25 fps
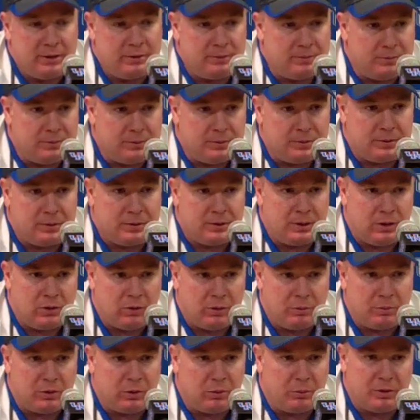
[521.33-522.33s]
and you know, I'm
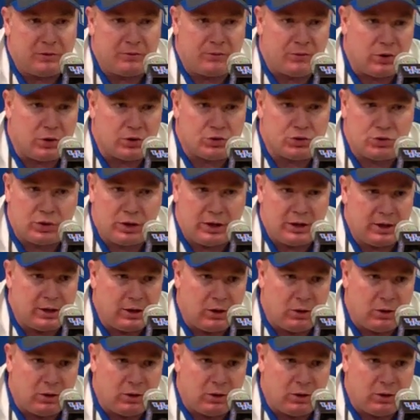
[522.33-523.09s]
a little bit frustrated.